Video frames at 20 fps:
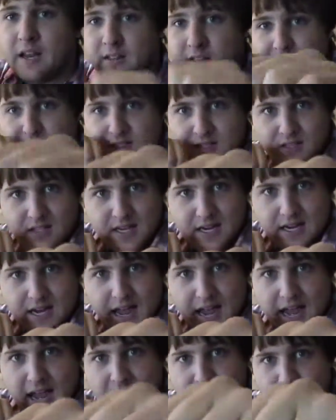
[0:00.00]
this lead
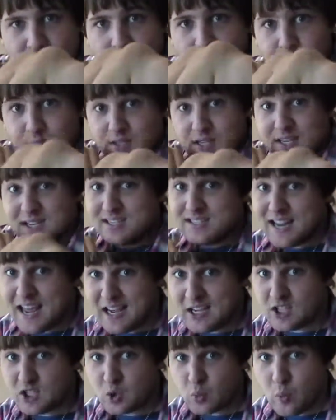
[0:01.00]
hand comes in and
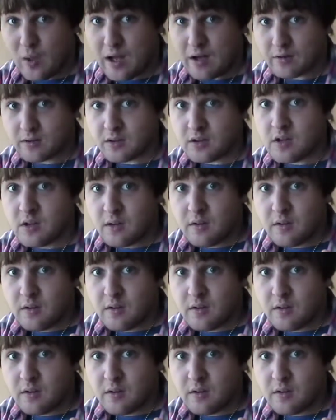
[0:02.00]
takes you out